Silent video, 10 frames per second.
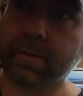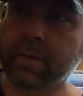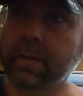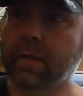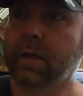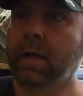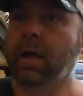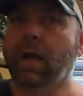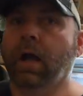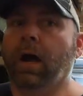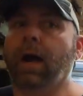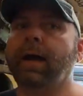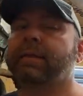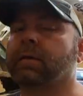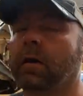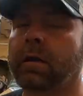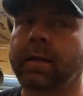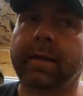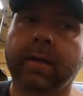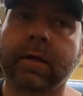it. I
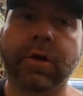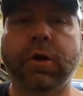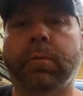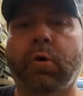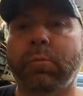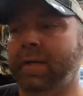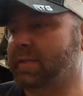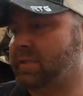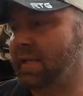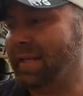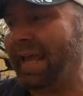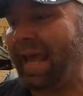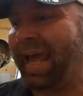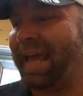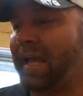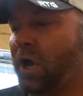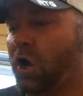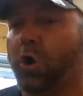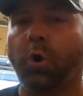thought Cobalt bits, K-O-B-A-L-T,